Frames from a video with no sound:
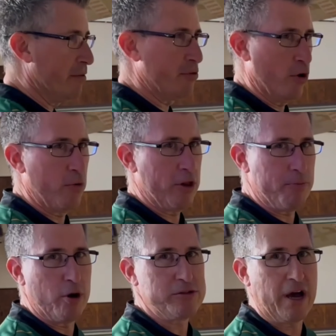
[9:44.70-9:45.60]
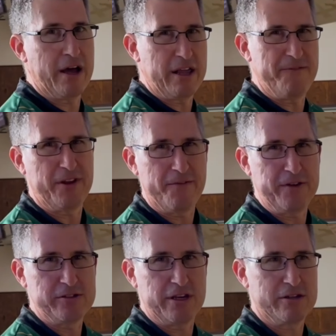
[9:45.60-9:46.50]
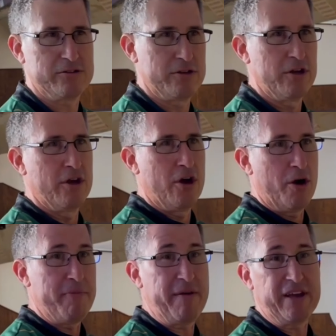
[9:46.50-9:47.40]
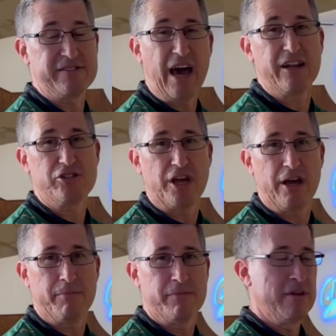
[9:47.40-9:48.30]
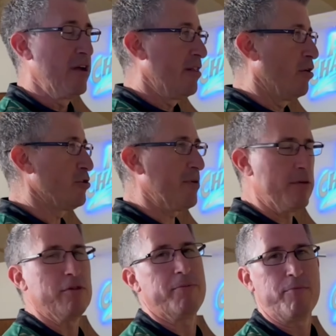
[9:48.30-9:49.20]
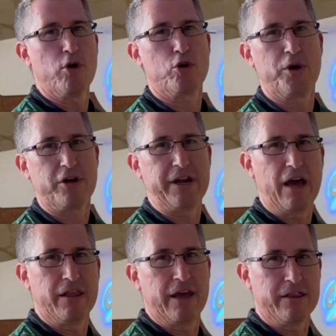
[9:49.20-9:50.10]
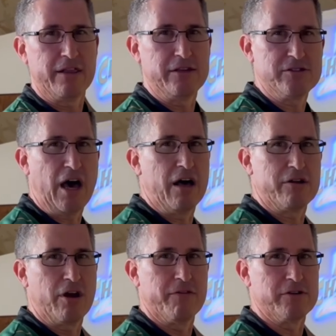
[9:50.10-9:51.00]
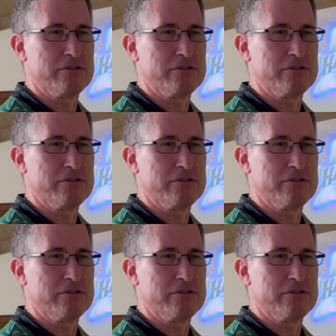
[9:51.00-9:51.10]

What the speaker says: gonna throw it with a Proton, Infinite Physics, maybe Exotic Gem. Those will be a little bit more quicker down lane than these solid covers.